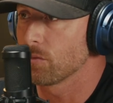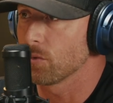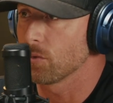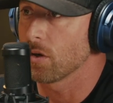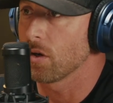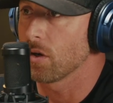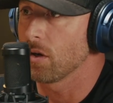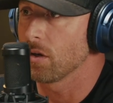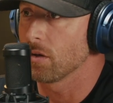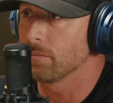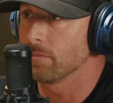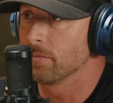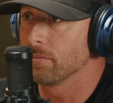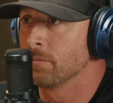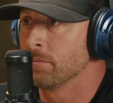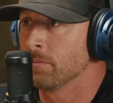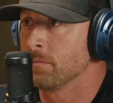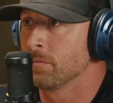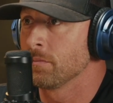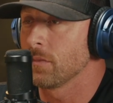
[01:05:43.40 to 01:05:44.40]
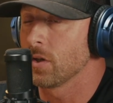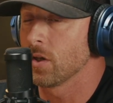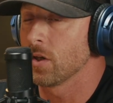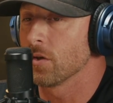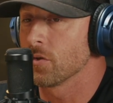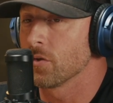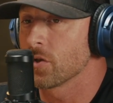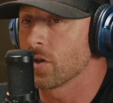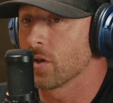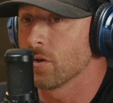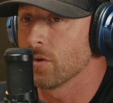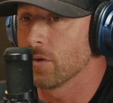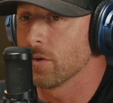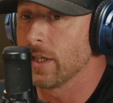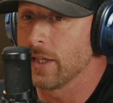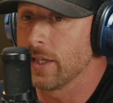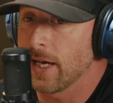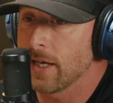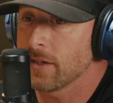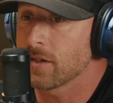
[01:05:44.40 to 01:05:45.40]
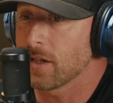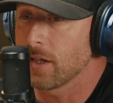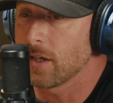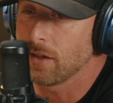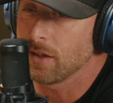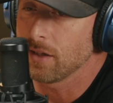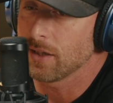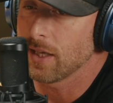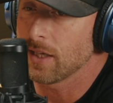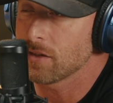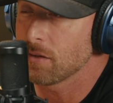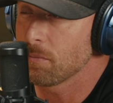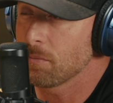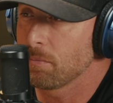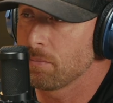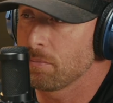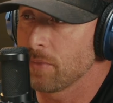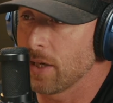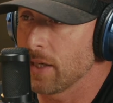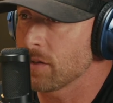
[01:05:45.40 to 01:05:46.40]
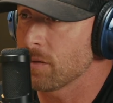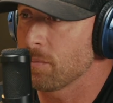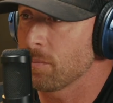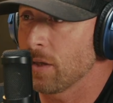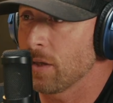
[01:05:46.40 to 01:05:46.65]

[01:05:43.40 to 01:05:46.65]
We'll call them. So, and I think that's a big